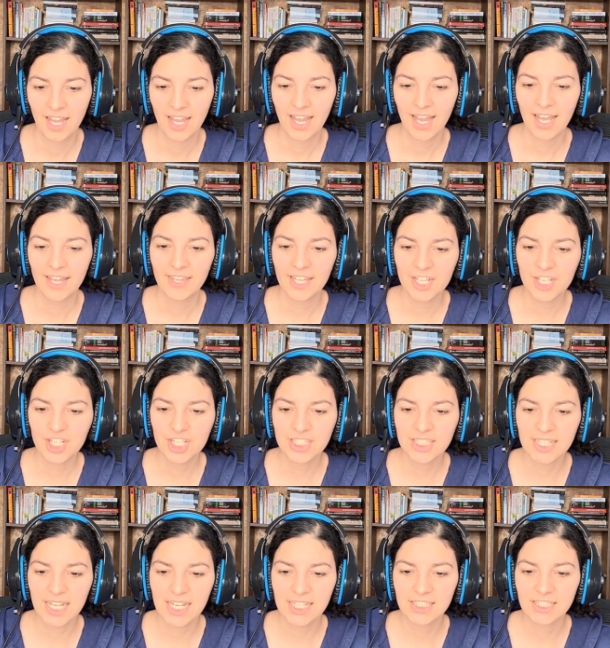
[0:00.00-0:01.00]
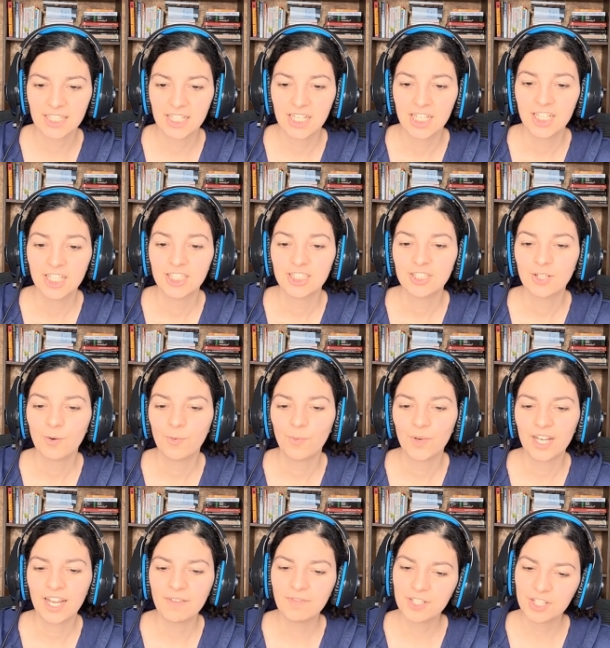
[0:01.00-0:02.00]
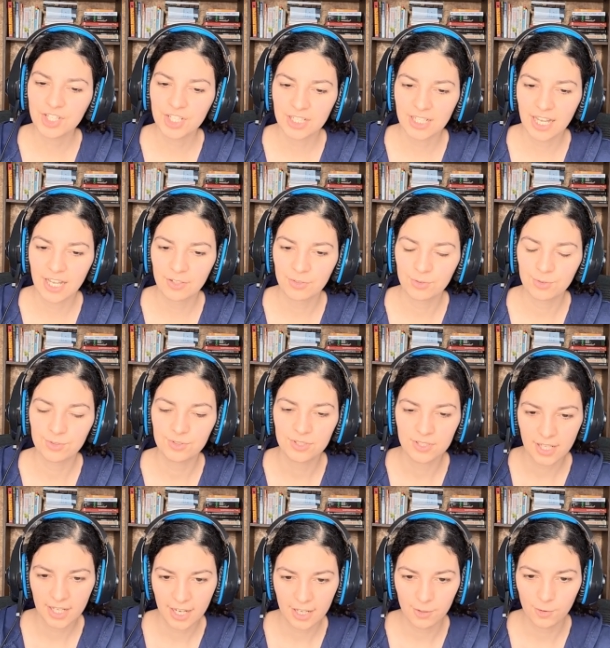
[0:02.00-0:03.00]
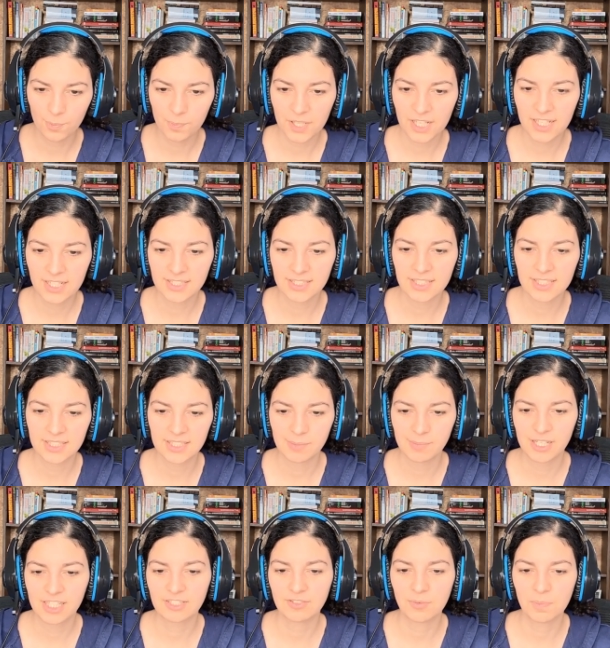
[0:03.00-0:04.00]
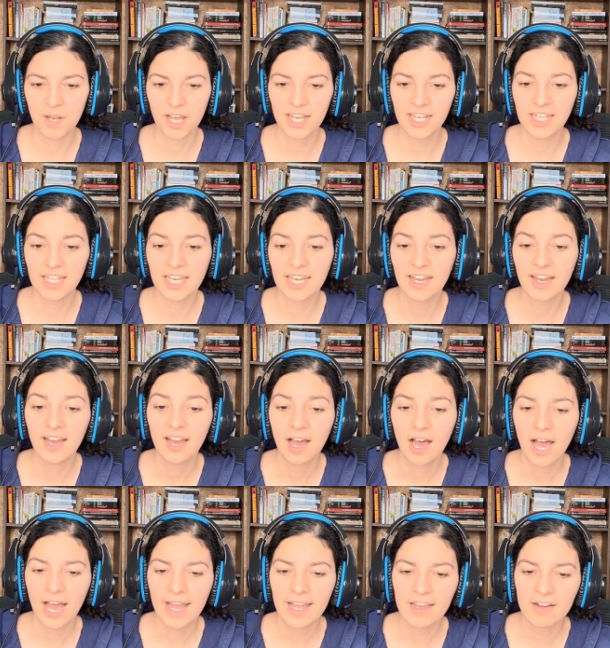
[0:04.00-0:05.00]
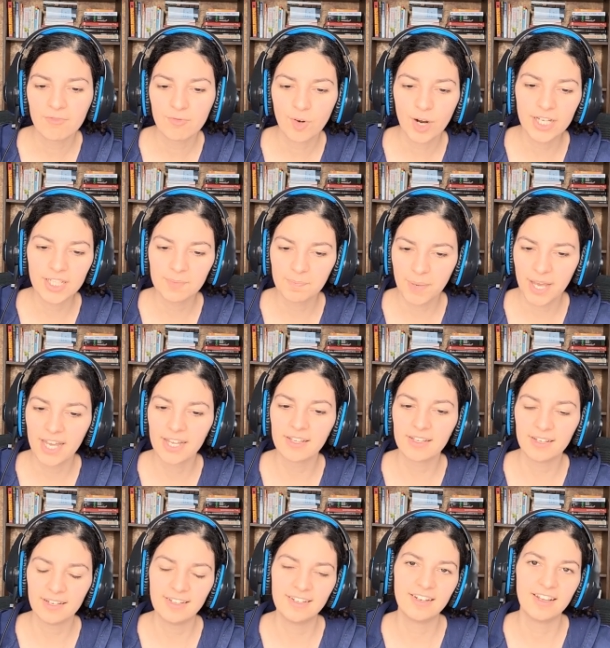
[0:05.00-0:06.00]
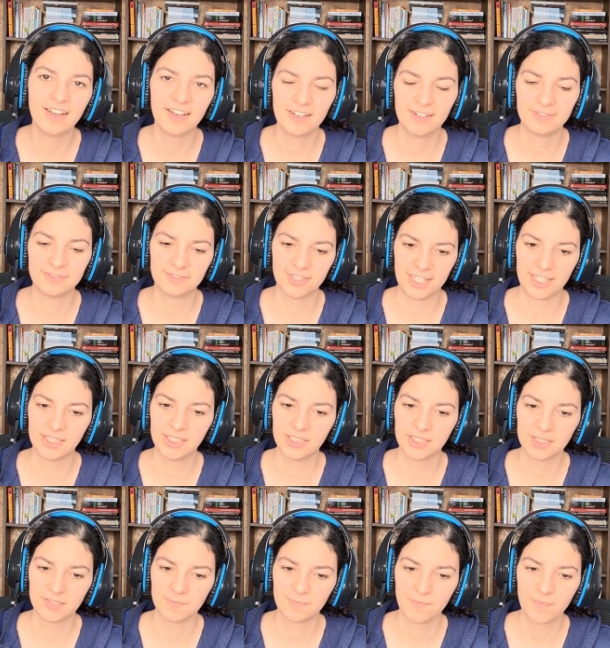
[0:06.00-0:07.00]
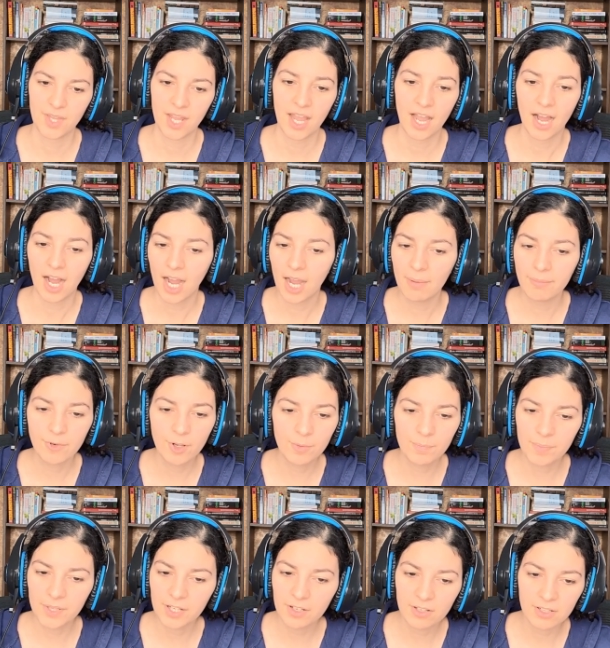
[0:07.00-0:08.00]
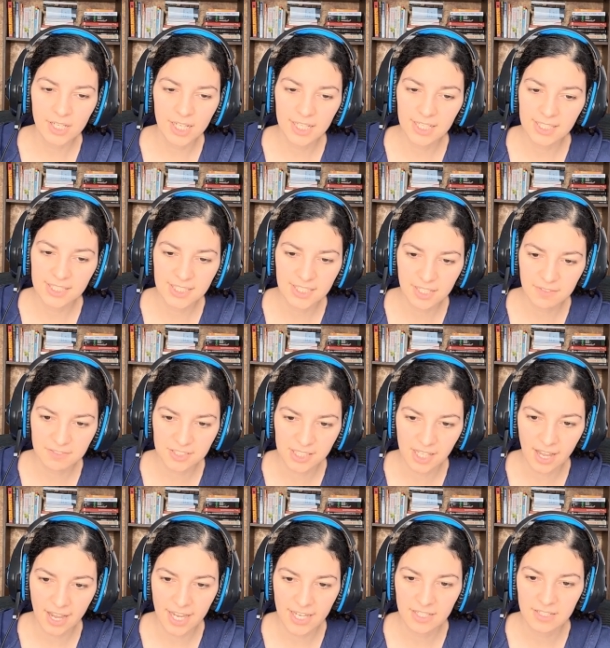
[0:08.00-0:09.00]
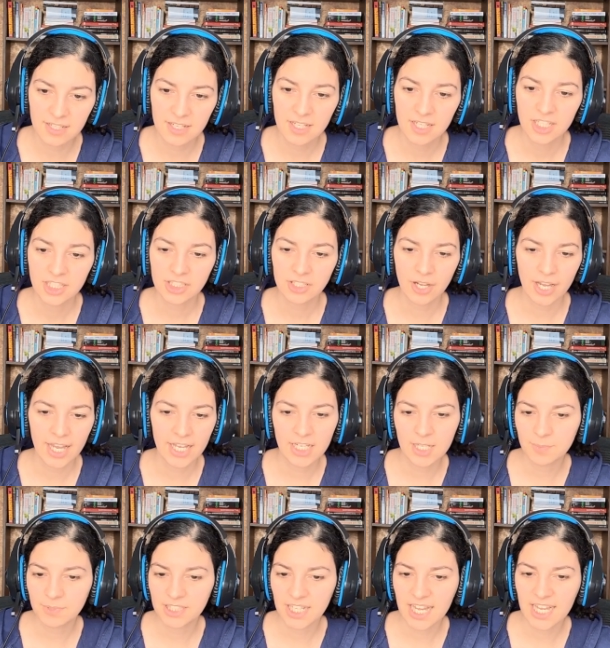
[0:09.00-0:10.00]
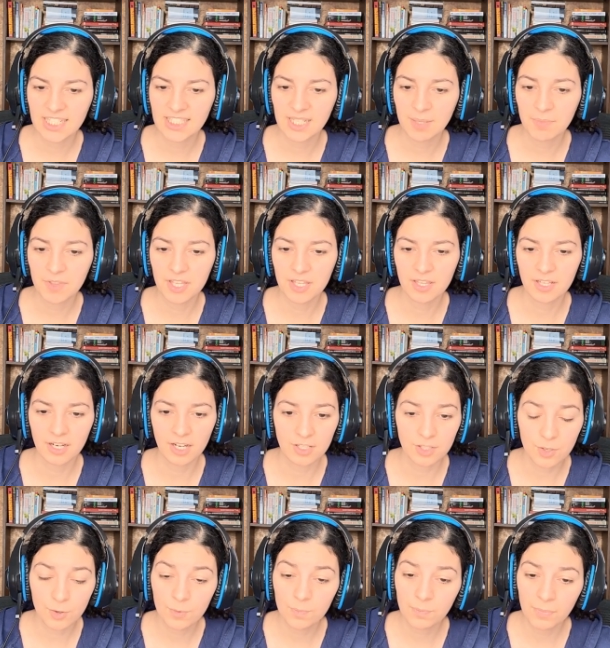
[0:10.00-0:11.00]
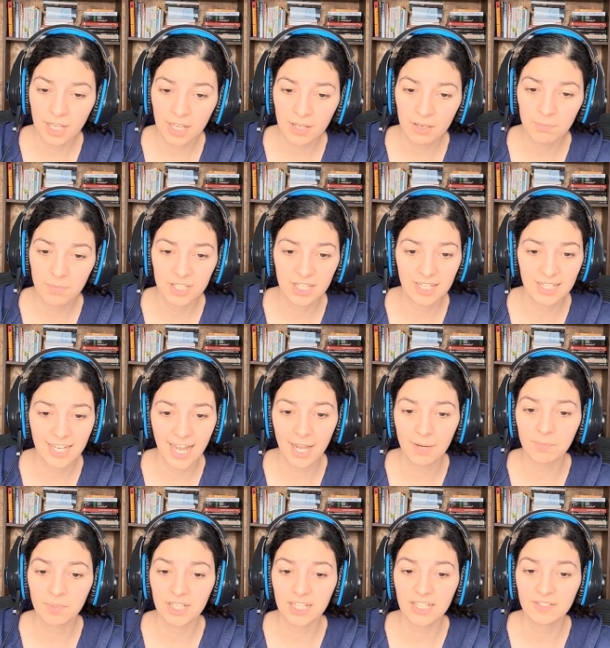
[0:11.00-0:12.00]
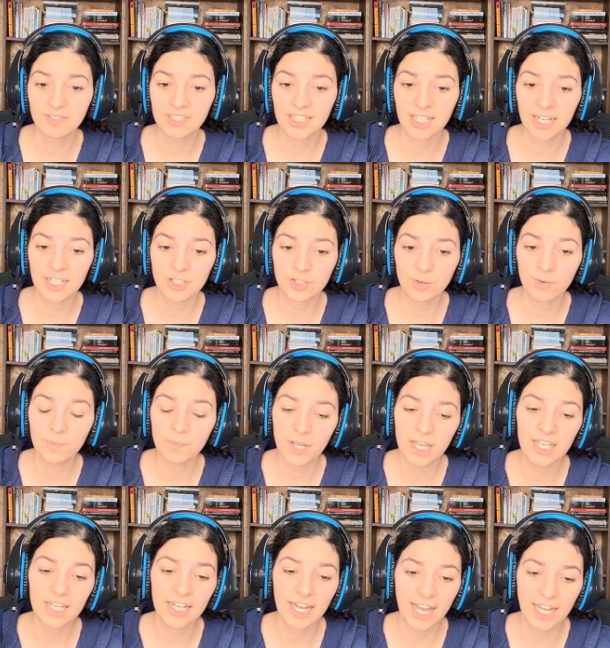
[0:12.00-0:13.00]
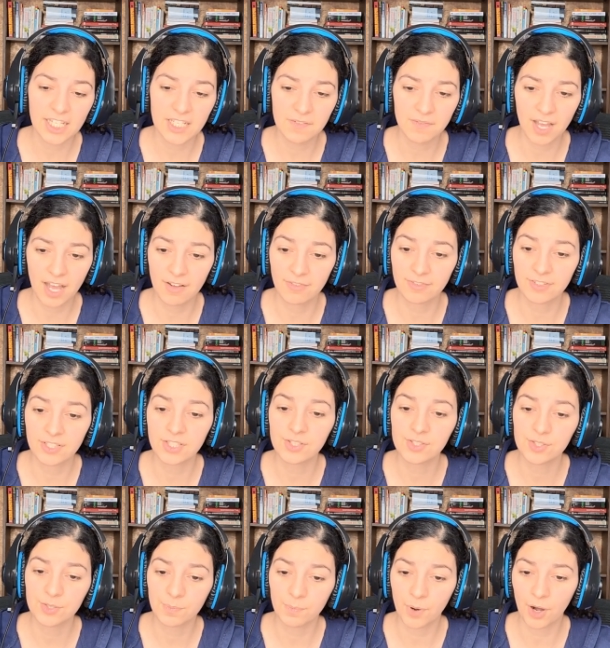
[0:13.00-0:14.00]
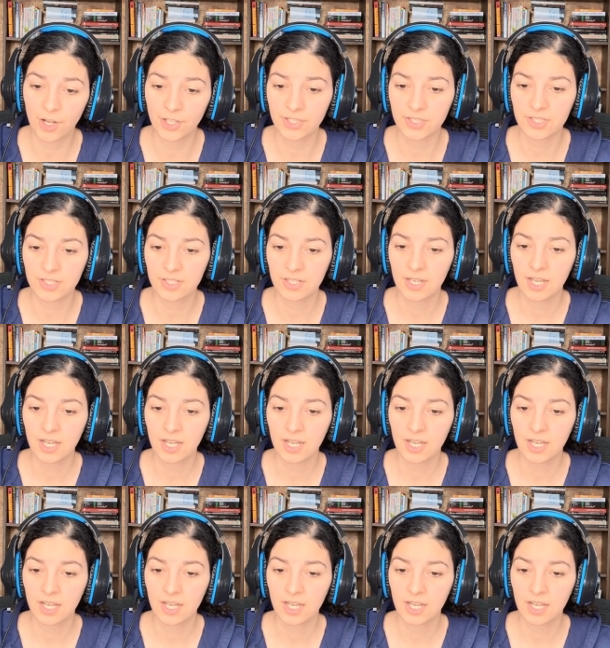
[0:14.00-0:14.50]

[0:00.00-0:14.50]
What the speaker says: And then she says, so whenever she'd get rude, again, OP is the person replying here, I get right back in her face. I'm not big on letting stuff slide, so I end up saying something that I don't mean, but her dad believes that I don't make an active effort to bond.